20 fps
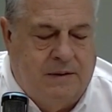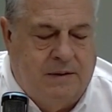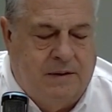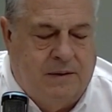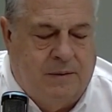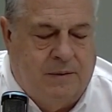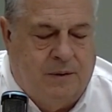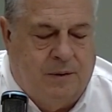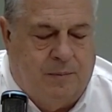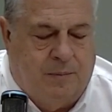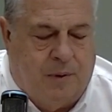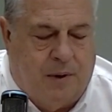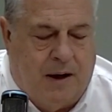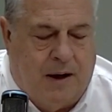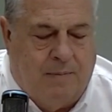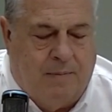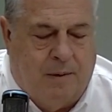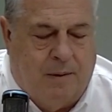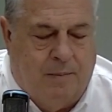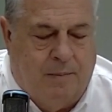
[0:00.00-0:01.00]
the, the
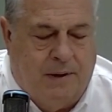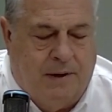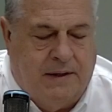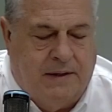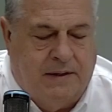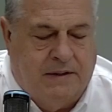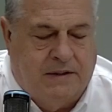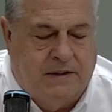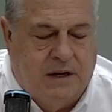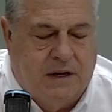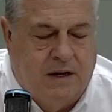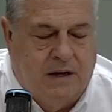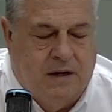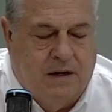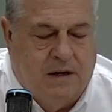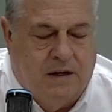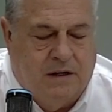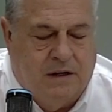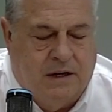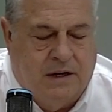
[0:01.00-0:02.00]
problem means
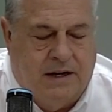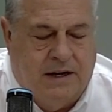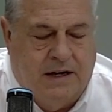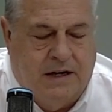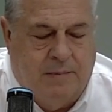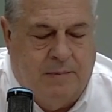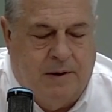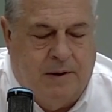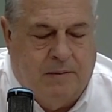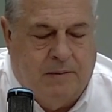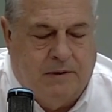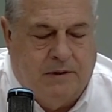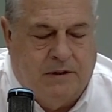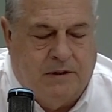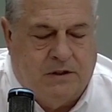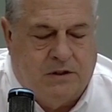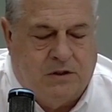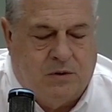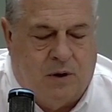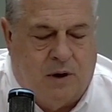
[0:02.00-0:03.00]
you need to be able to
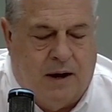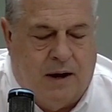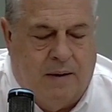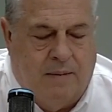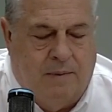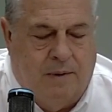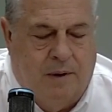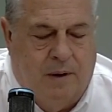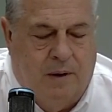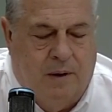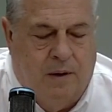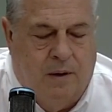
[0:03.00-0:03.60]
describe